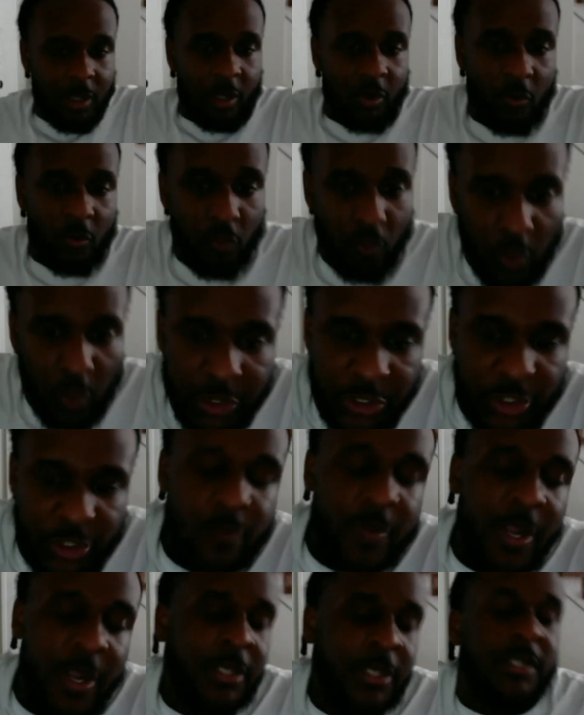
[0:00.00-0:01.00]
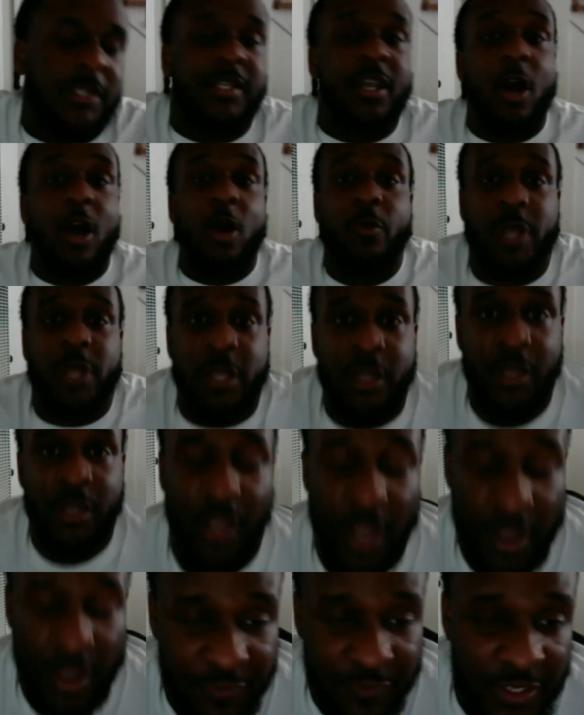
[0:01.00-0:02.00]
what you mean to tell me,
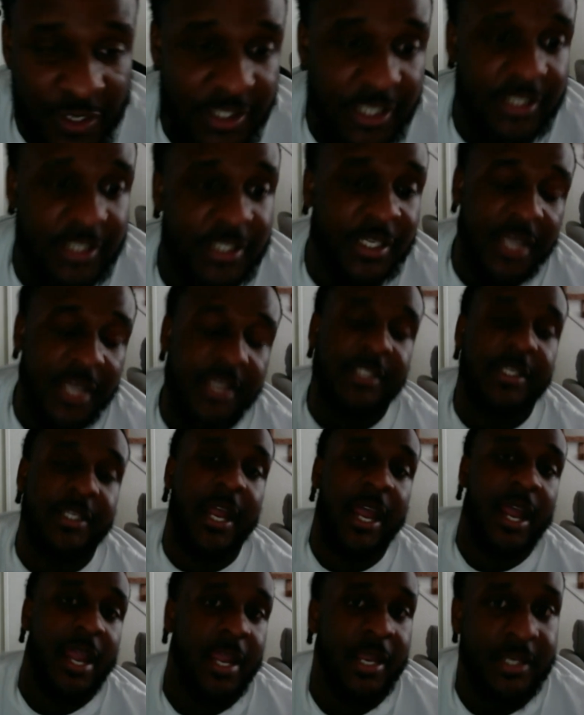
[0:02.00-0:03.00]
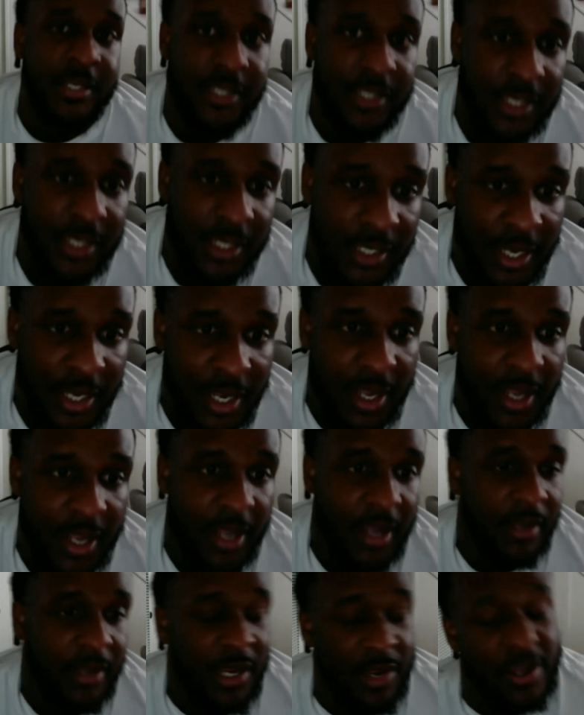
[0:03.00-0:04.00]
if this is 6 days,
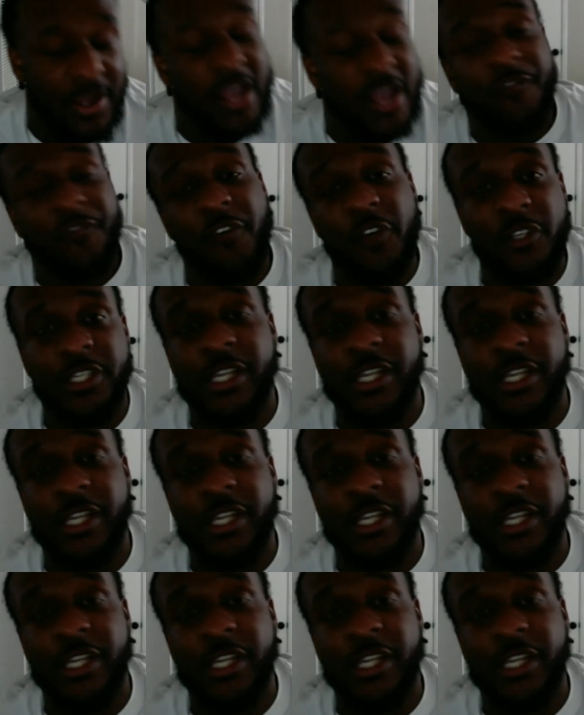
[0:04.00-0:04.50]
he hid for 6